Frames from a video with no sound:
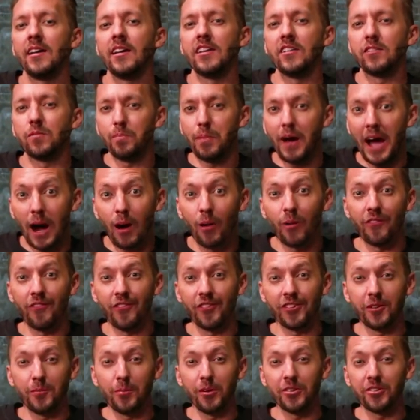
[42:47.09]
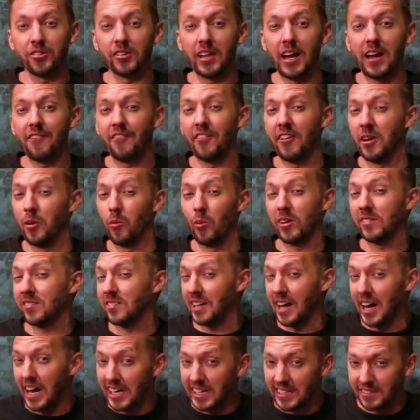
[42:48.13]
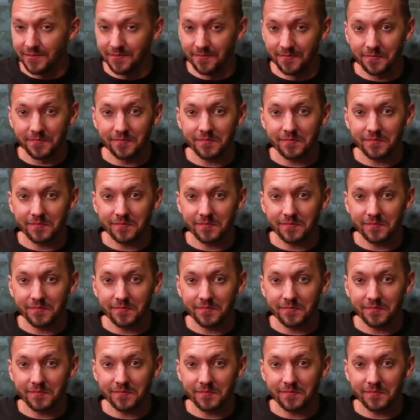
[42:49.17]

is powerful to build your life on and what's not,